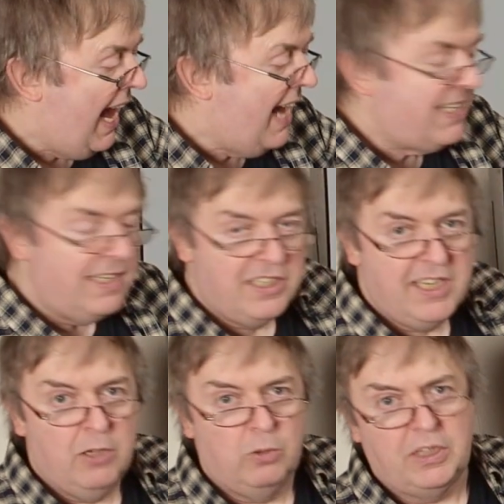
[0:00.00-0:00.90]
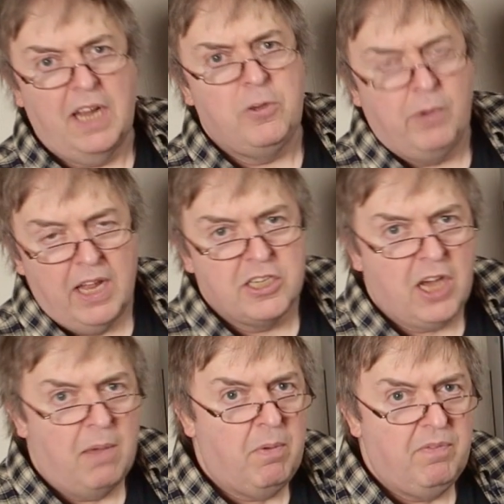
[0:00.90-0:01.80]
Add in tilt and you'll get a
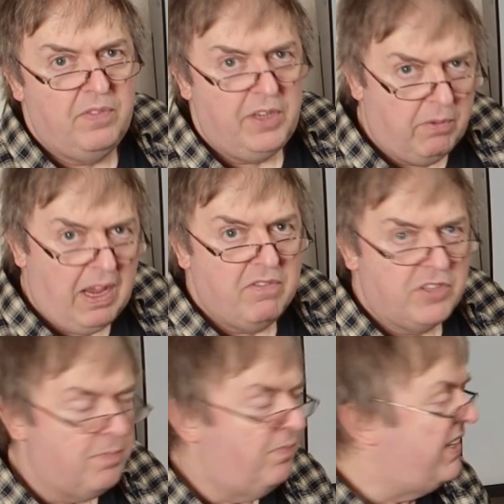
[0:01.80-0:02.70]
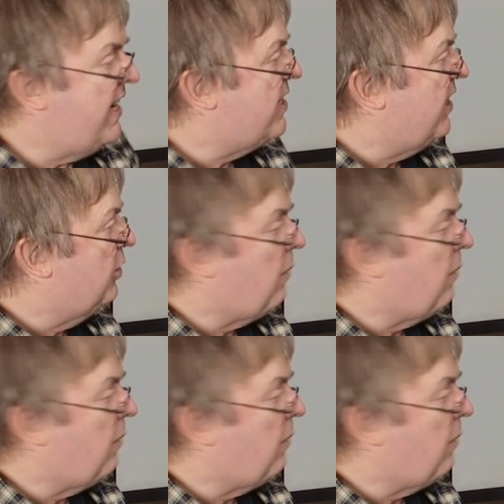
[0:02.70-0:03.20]
type of, you'll get some vignetting